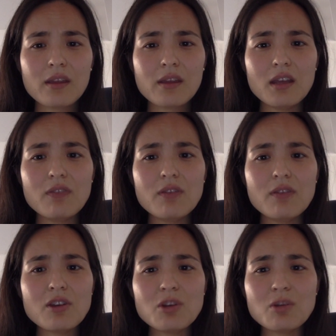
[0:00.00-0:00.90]
Even though
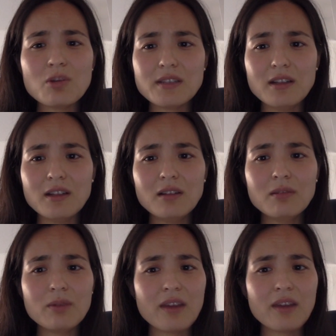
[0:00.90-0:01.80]
you will deal
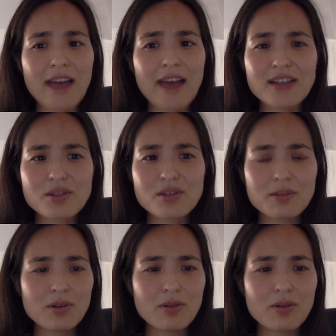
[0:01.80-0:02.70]
with unanswerable
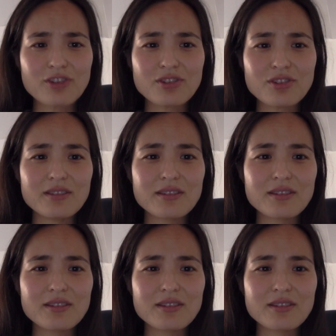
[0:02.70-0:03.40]
questions